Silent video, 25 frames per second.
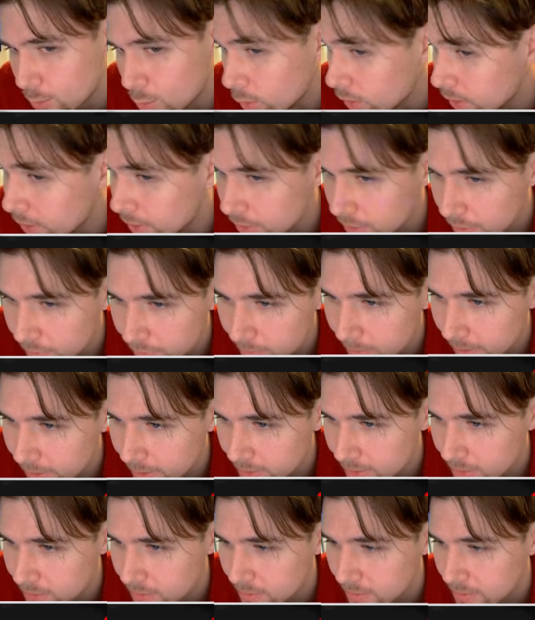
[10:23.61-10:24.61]
wouldn't have
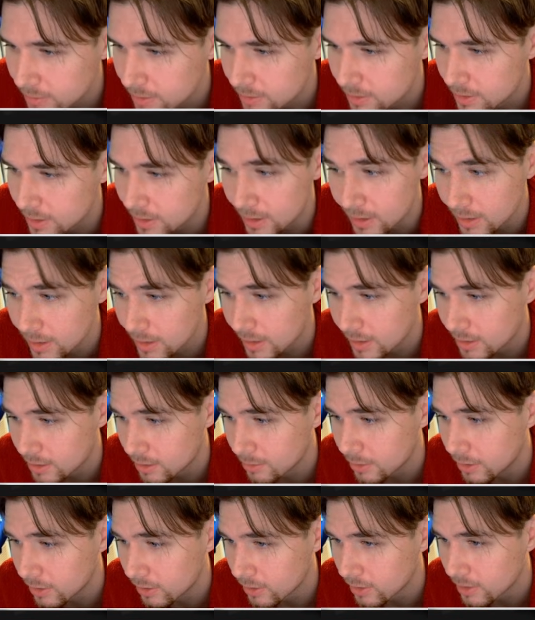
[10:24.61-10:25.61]
been seeing that, to
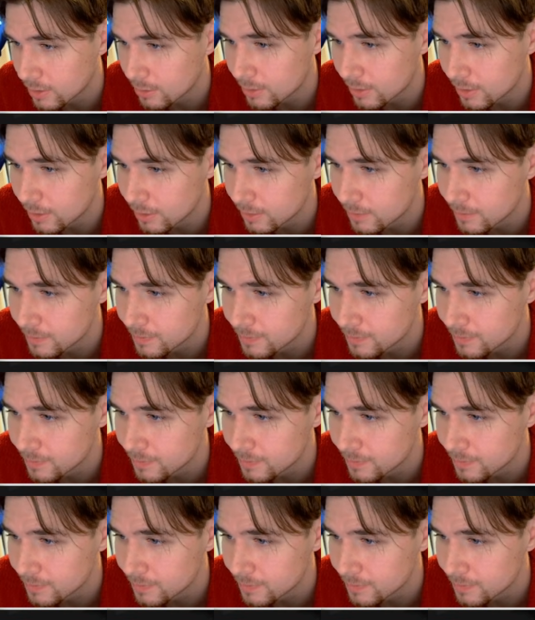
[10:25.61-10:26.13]
be honest with you.